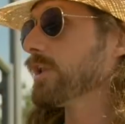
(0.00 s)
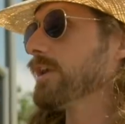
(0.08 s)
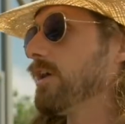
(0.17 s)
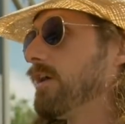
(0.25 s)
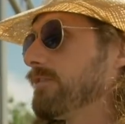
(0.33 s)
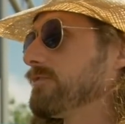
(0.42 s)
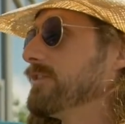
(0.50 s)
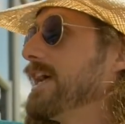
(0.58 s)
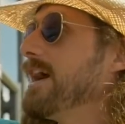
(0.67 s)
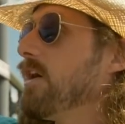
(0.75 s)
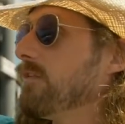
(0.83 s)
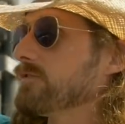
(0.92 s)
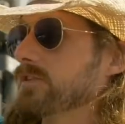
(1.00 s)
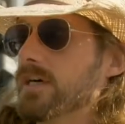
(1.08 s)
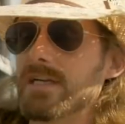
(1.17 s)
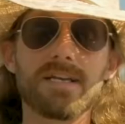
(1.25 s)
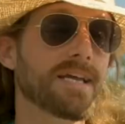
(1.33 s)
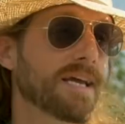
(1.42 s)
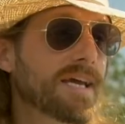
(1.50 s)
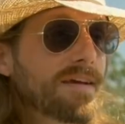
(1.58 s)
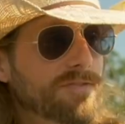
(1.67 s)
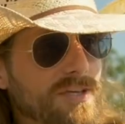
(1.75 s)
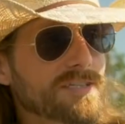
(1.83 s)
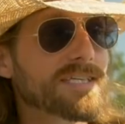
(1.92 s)
it off. Now all of a sudden,
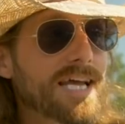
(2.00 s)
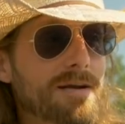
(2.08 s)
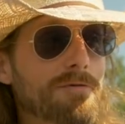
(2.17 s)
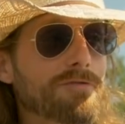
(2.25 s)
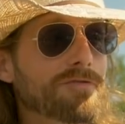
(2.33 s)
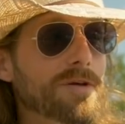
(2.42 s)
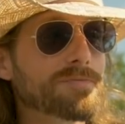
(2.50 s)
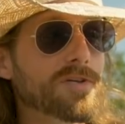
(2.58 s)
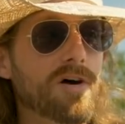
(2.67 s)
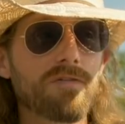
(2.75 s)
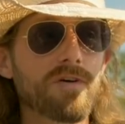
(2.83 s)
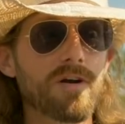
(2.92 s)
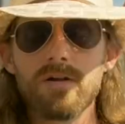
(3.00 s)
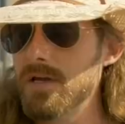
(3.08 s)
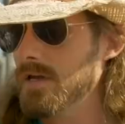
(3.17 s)
if this animal flips over,